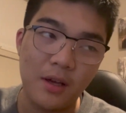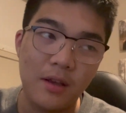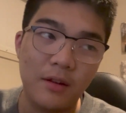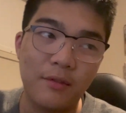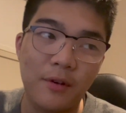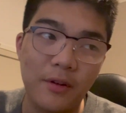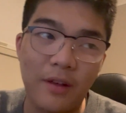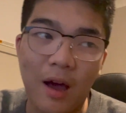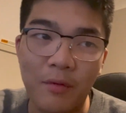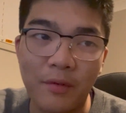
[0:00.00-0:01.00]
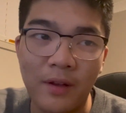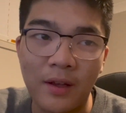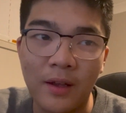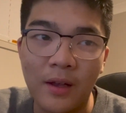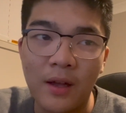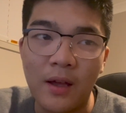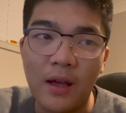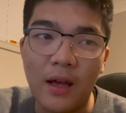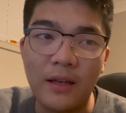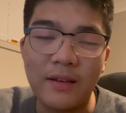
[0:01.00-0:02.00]
the first half of it.
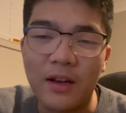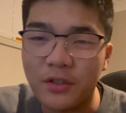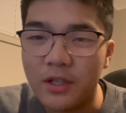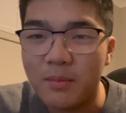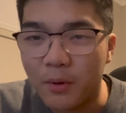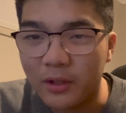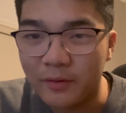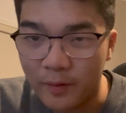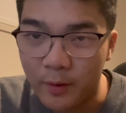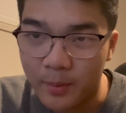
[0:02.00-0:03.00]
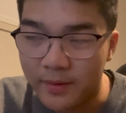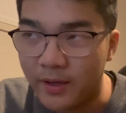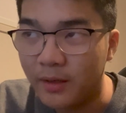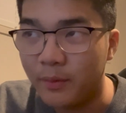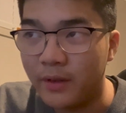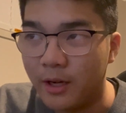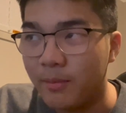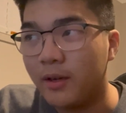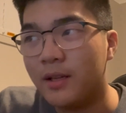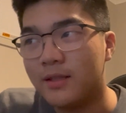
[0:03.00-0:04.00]
And it's actually more than 50% if you think
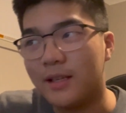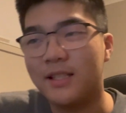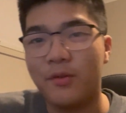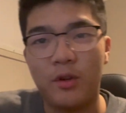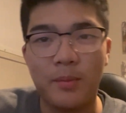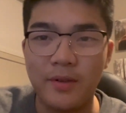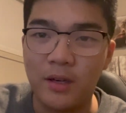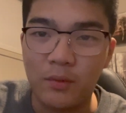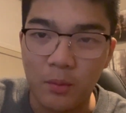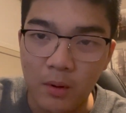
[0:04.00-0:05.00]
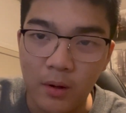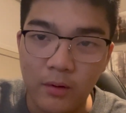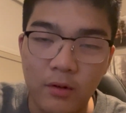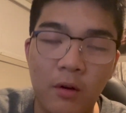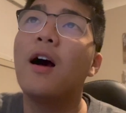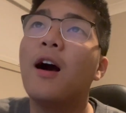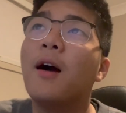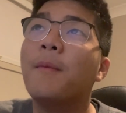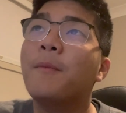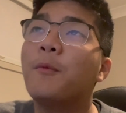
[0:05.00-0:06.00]
about it. It's like 70% of the work. So
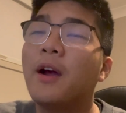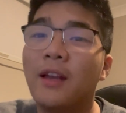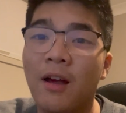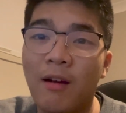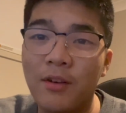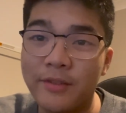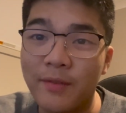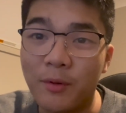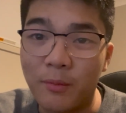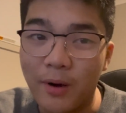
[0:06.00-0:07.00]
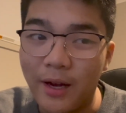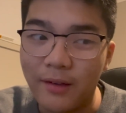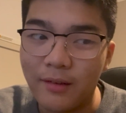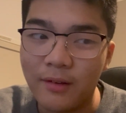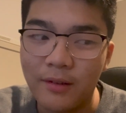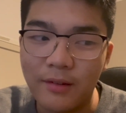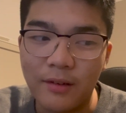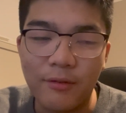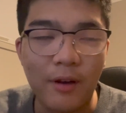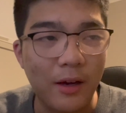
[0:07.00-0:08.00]
right now I just have to write
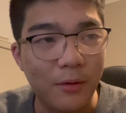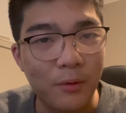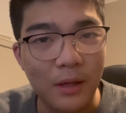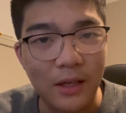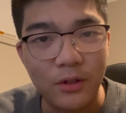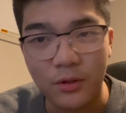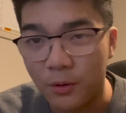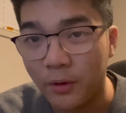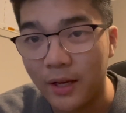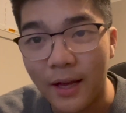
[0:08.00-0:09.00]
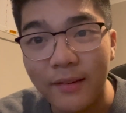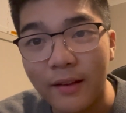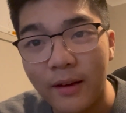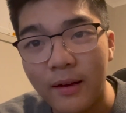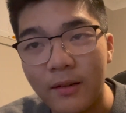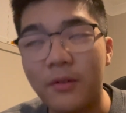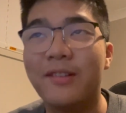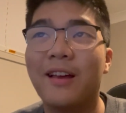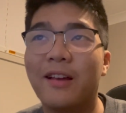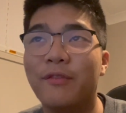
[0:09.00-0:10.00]
this final like short essay, so
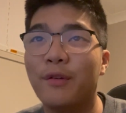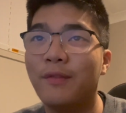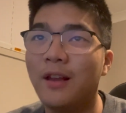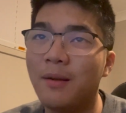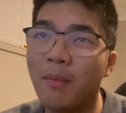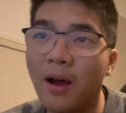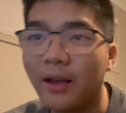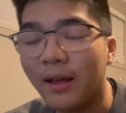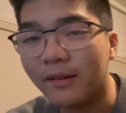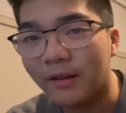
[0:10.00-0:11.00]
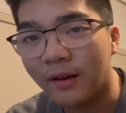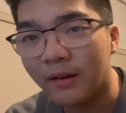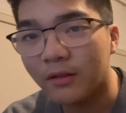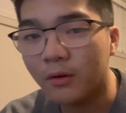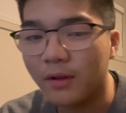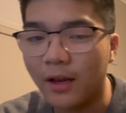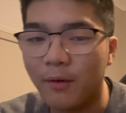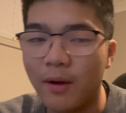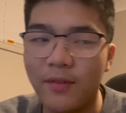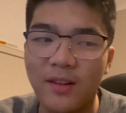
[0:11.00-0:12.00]
it's like a 15-mark essay, so like
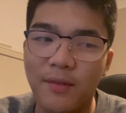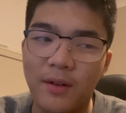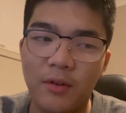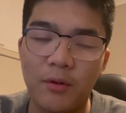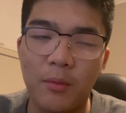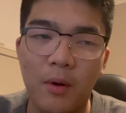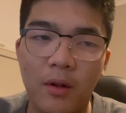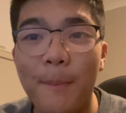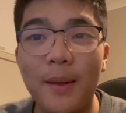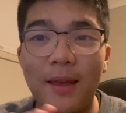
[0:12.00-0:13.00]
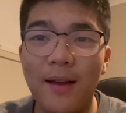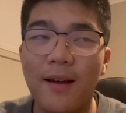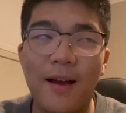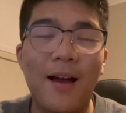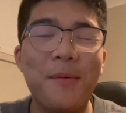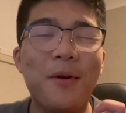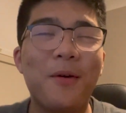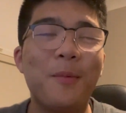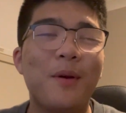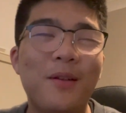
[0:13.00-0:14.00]
around 700 words. But yeah, I'm
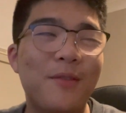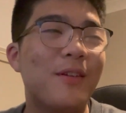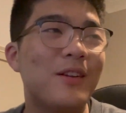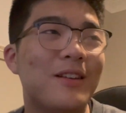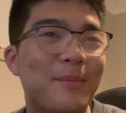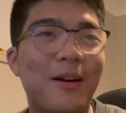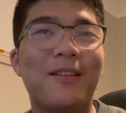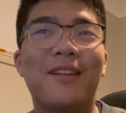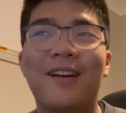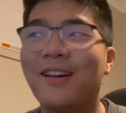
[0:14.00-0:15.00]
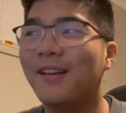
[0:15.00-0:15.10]
hoping to finish this by tonight